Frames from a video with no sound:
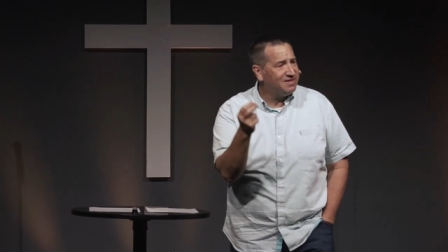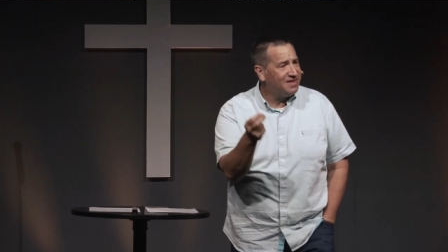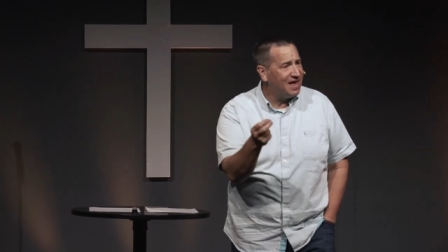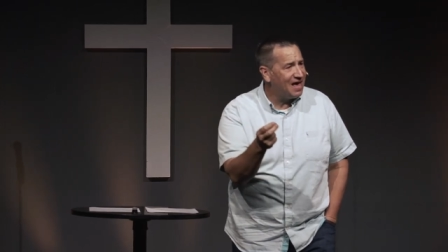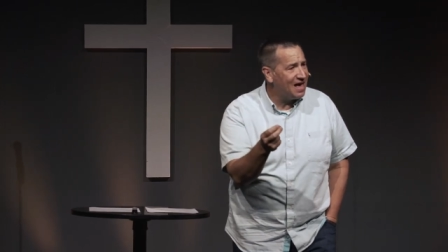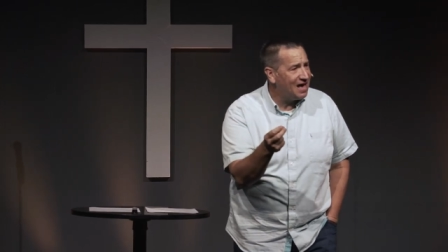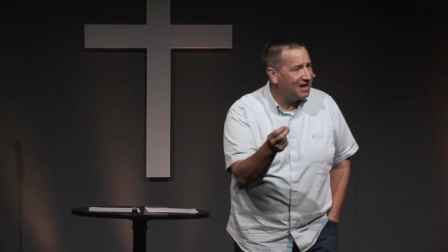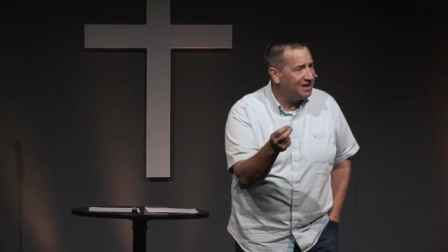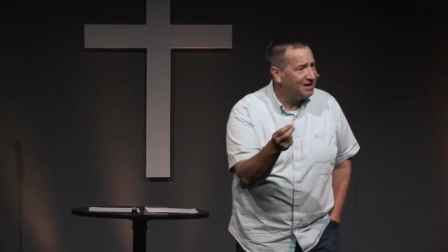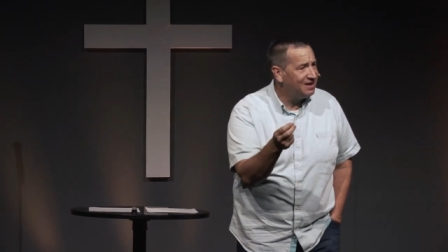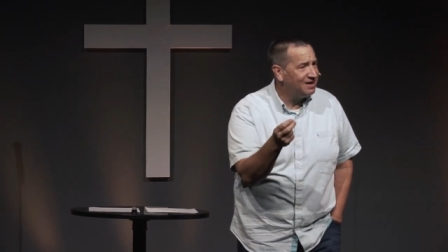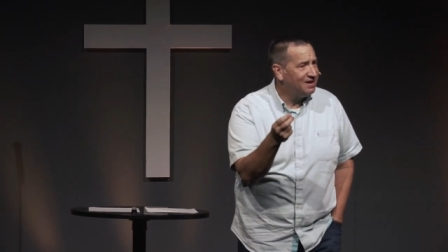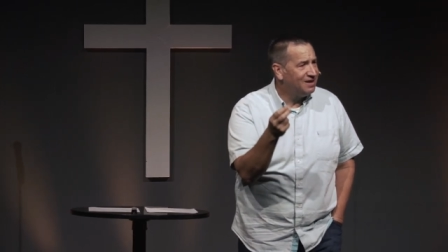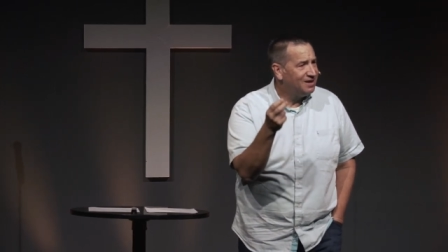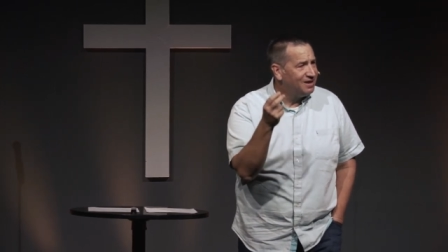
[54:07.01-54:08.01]
dad
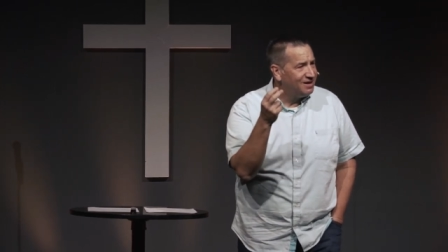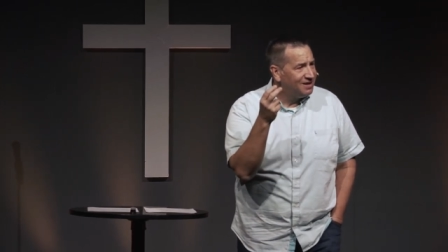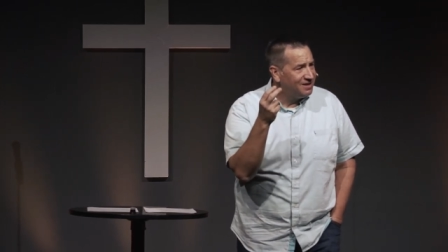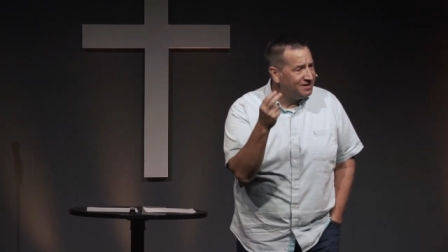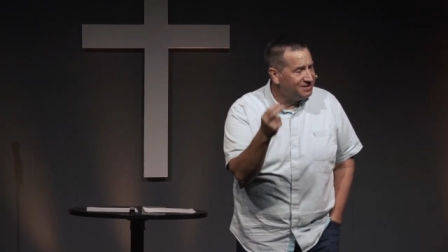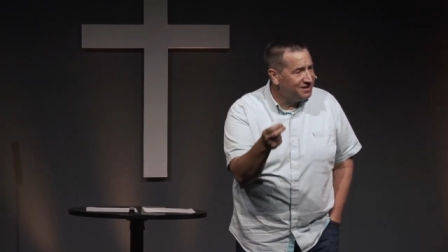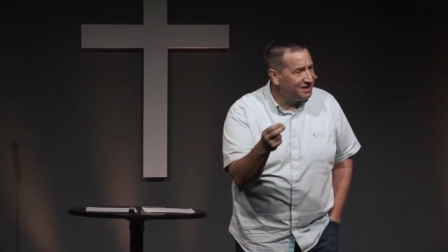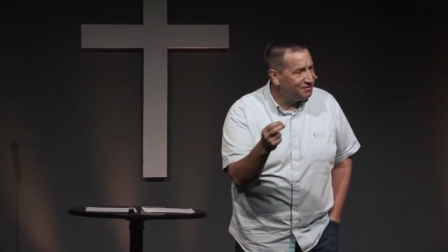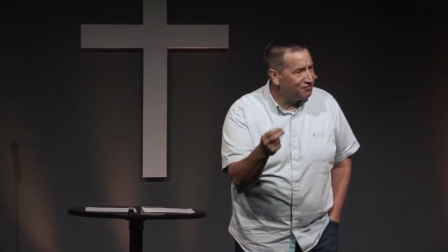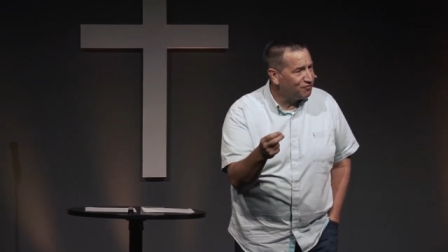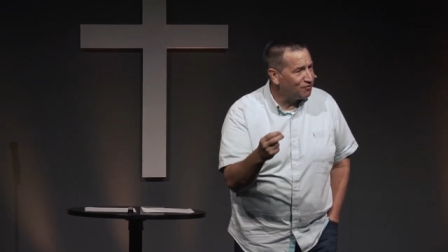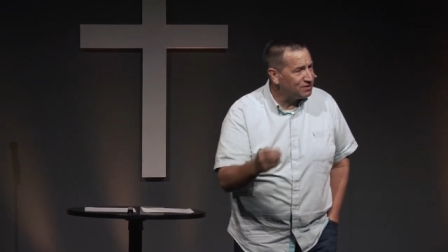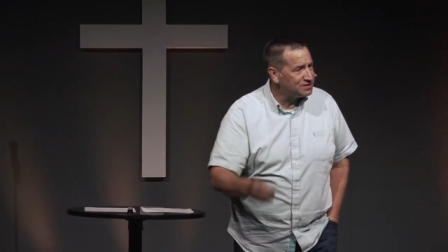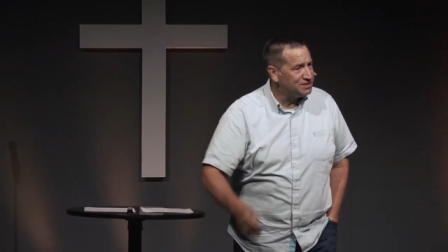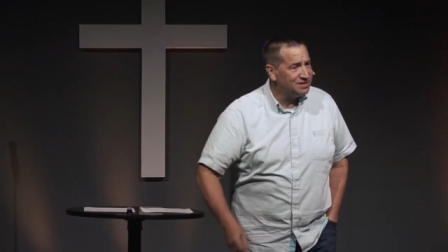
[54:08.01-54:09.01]
did for
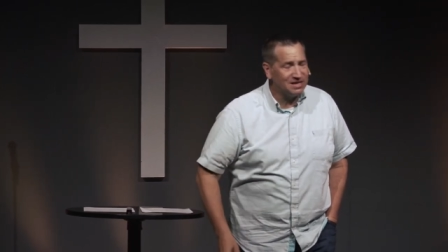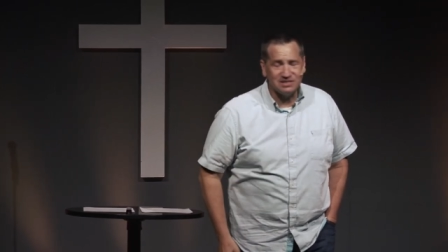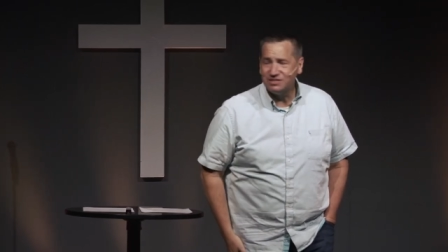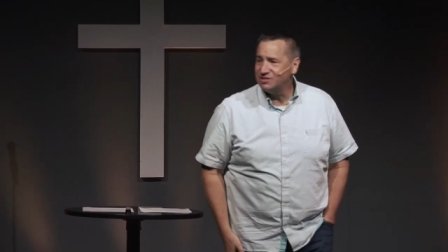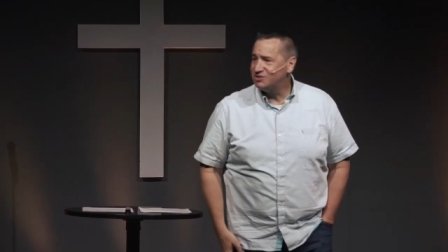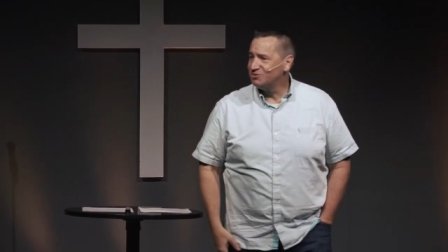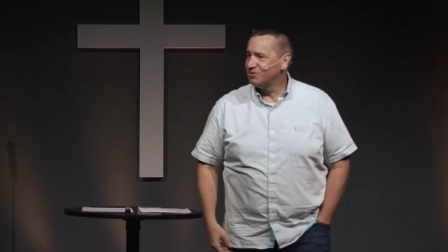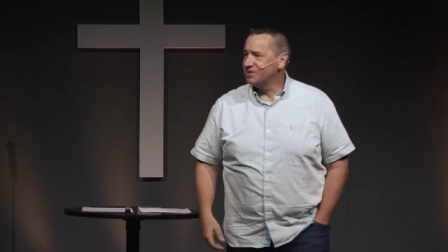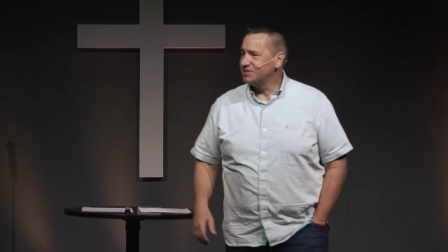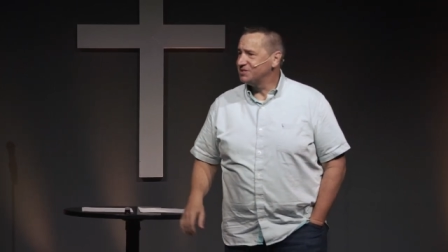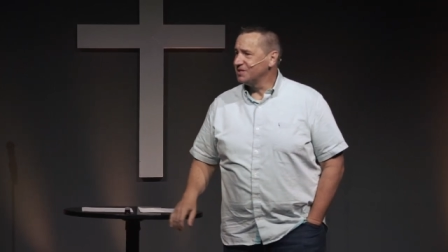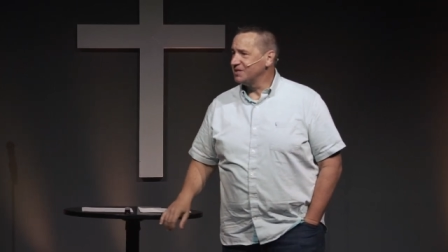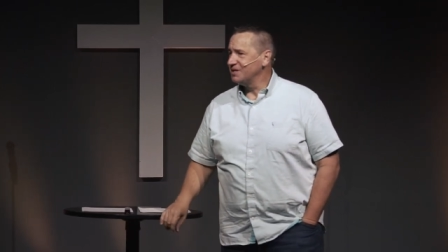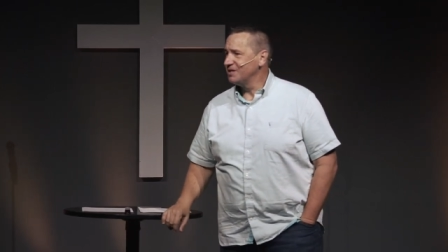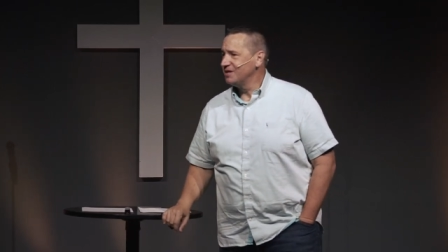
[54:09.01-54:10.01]
us in that situation?